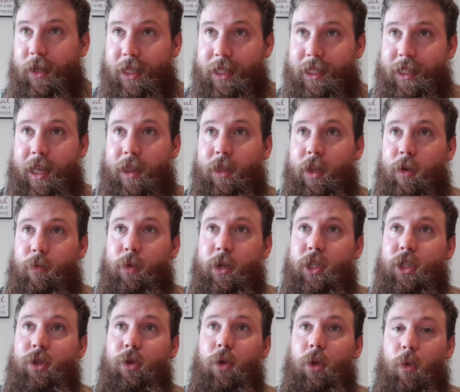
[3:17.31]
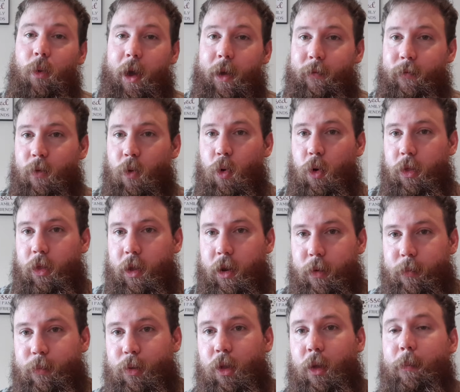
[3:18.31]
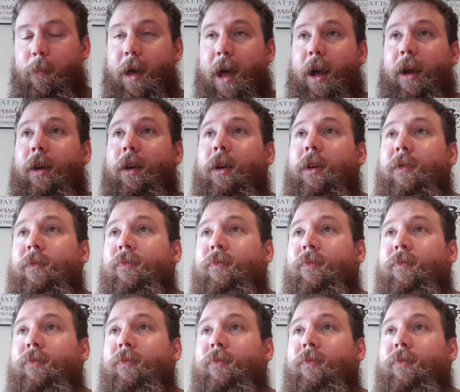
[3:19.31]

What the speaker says: extend their wrist all the way forward and then pull it back.